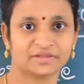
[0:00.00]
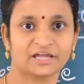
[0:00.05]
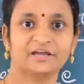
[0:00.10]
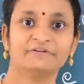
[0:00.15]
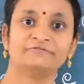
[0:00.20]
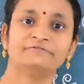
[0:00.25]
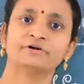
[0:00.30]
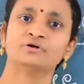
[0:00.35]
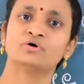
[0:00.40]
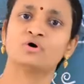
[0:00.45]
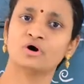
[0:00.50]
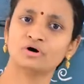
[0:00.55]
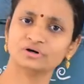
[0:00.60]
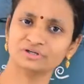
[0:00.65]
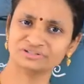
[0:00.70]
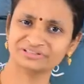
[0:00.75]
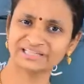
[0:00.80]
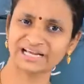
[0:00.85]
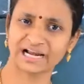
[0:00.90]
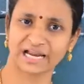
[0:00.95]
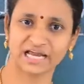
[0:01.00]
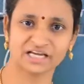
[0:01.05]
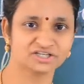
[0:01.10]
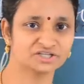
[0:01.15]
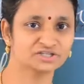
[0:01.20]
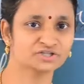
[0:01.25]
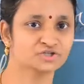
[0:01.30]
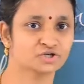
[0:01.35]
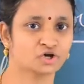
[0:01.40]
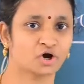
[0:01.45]
If you go to the
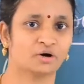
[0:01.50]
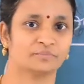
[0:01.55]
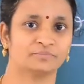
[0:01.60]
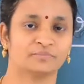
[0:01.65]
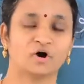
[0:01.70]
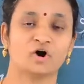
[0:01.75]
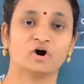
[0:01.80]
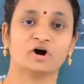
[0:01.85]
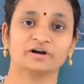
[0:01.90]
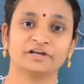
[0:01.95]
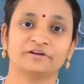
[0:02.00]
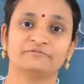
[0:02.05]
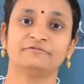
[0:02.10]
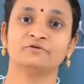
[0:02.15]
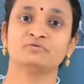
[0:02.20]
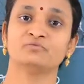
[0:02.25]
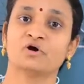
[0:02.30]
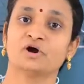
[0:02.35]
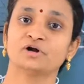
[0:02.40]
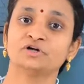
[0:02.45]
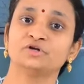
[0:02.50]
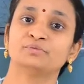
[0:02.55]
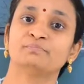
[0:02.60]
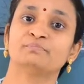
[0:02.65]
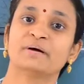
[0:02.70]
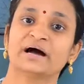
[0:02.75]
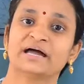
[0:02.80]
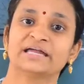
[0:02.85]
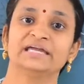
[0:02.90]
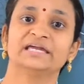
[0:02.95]
ration shop or if you want to
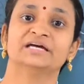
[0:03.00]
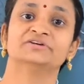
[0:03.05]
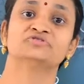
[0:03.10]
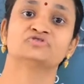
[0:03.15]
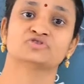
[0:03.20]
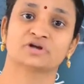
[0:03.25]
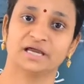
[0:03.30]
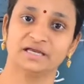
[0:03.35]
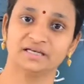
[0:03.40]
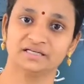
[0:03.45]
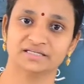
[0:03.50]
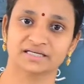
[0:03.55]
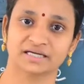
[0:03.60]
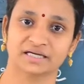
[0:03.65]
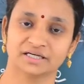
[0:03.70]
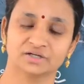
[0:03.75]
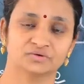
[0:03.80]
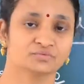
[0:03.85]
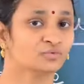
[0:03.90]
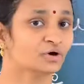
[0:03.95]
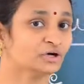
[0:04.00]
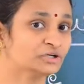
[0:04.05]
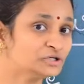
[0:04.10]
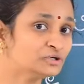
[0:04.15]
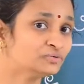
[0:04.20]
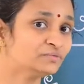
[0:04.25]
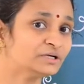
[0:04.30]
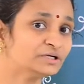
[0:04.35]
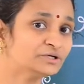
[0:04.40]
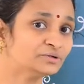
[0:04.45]
buy a train ticket, what
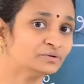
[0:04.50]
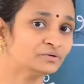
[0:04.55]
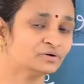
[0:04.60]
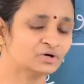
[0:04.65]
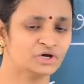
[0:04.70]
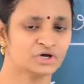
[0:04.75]
you will do?